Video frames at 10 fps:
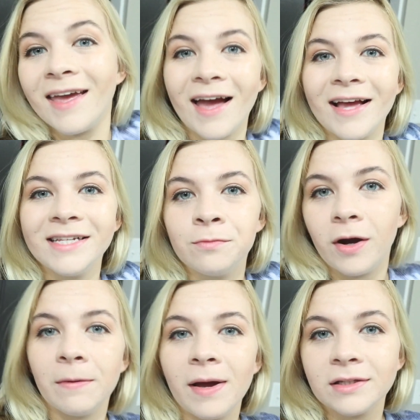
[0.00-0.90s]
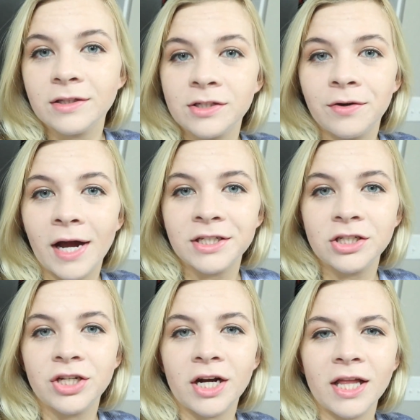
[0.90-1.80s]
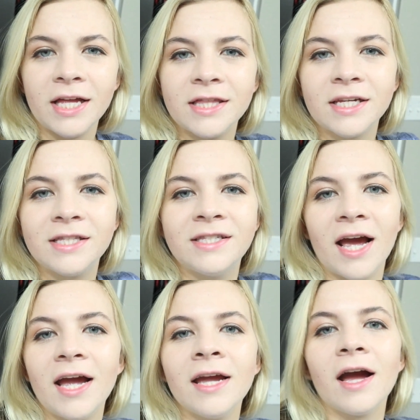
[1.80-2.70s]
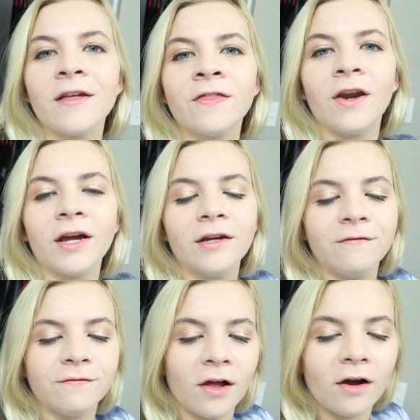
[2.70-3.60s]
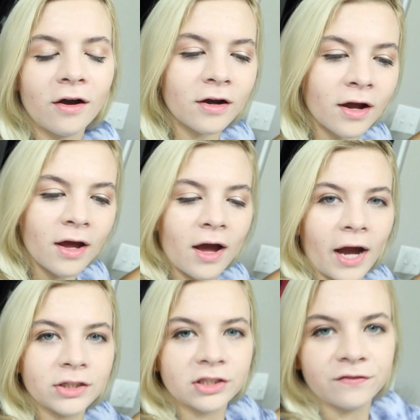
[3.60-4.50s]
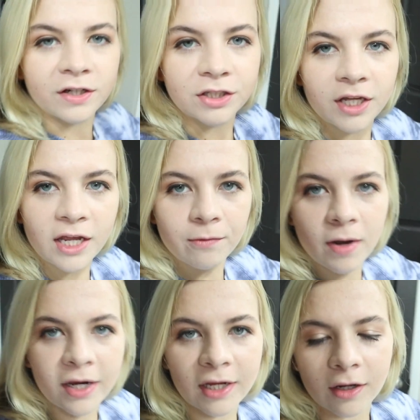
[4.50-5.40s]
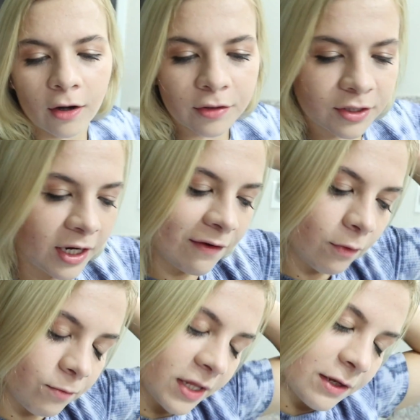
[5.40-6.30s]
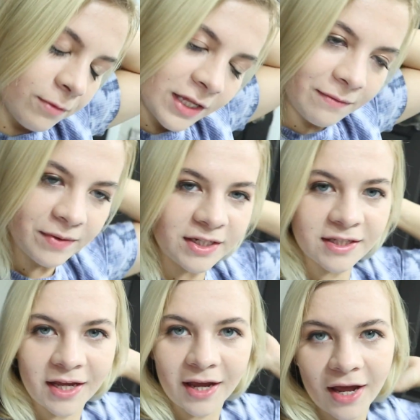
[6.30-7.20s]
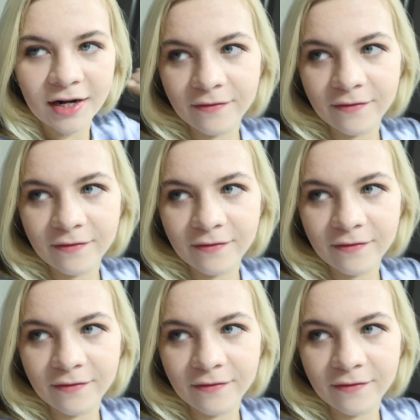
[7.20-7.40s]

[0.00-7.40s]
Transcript: guys, welcome back to the So Cassie channel and today I thought I could vlog. I just finished getting ready and Carlos and I have a really, really busy day ahead